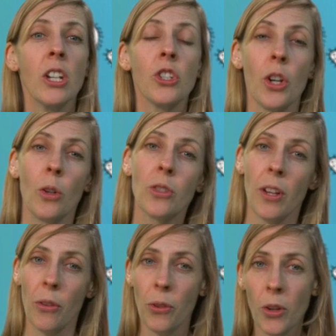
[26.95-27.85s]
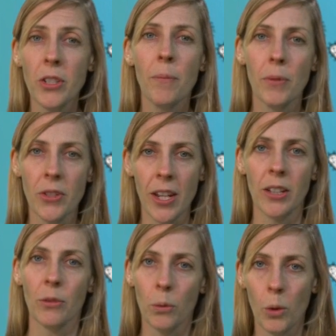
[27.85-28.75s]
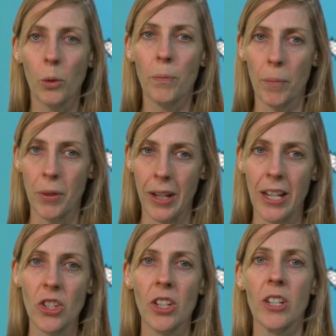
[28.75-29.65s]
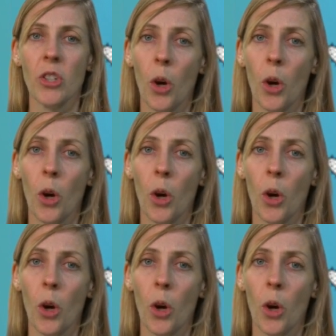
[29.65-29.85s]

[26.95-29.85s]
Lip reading: shows that 30% of the world population is